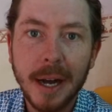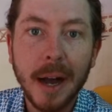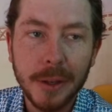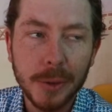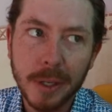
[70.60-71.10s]

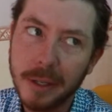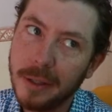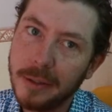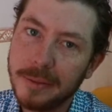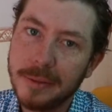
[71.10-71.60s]
You can
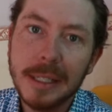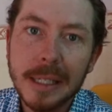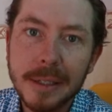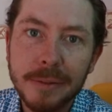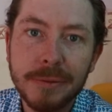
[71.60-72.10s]

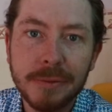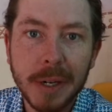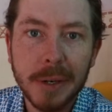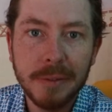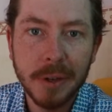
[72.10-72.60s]
live
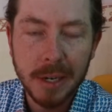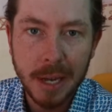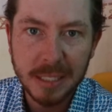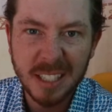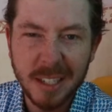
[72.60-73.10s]
very, very
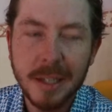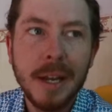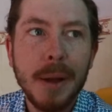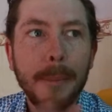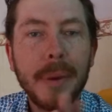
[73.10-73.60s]
nicely.
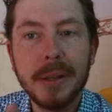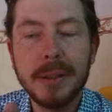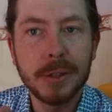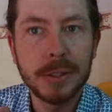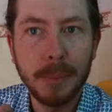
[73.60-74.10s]
But
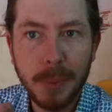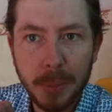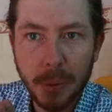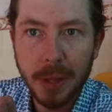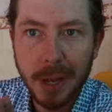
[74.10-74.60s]
there's some
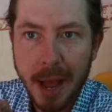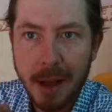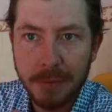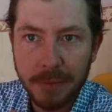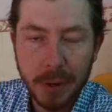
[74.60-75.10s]
people that
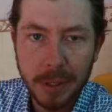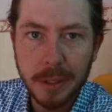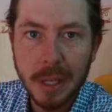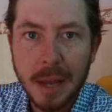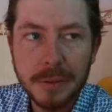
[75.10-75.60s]
have very good
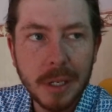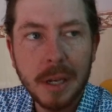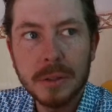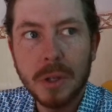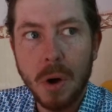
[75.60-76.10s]

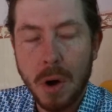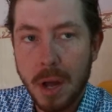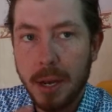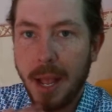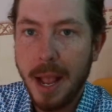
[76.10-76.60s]
lifestyles
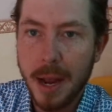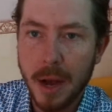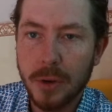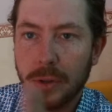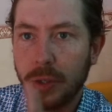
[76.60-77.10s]
on
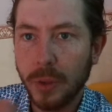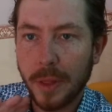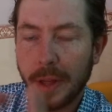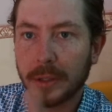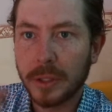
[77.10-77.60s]
$800 to
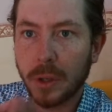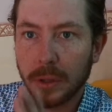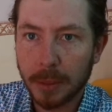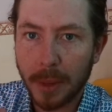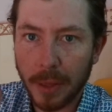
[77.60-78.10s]
$1,000
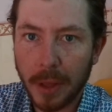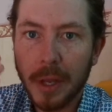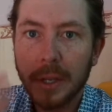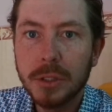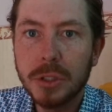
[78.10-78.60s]
a month.
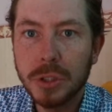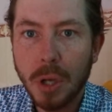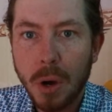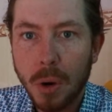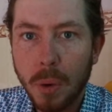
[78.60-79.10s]

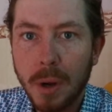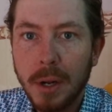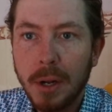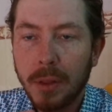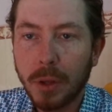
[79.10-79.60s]
So
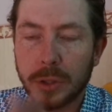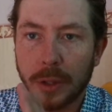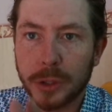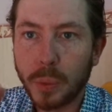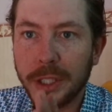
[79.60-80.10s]
those are the
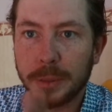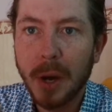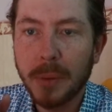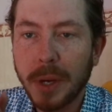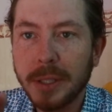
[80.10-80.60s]
sweet
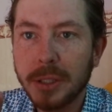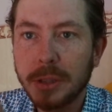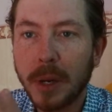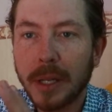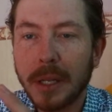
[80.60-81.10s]
spot ranges.
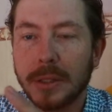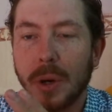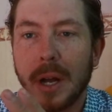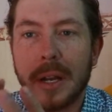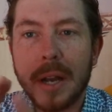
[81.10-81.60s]
But let's go
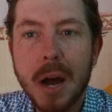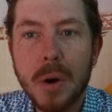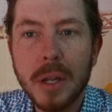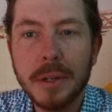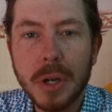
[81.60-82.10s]
ahead now
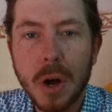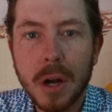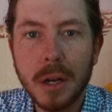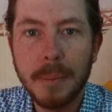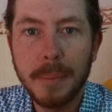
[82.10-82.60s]
and
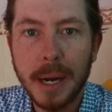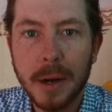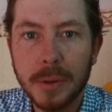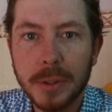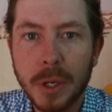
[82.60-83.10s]
talk
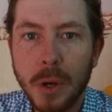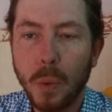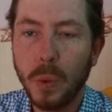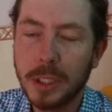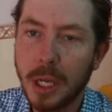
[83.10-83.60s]
about
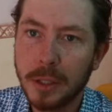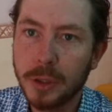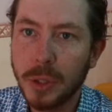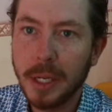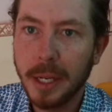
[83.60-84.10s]
which
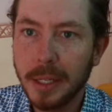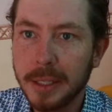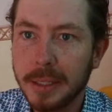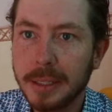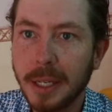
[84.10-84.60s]
country
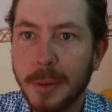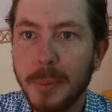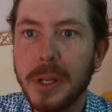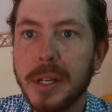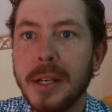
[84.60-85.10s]
is going to
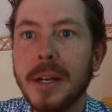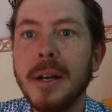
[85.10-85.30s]
be